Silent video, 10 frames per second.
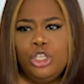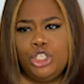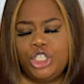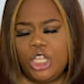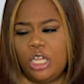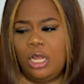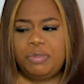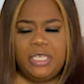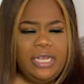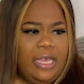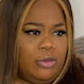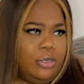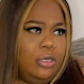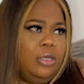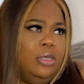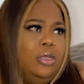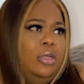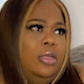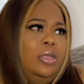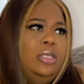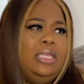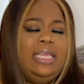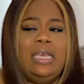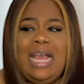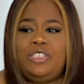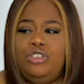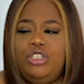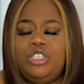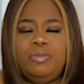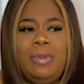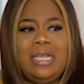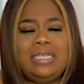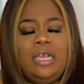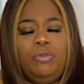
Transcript: She turned up to the girl. As soon as my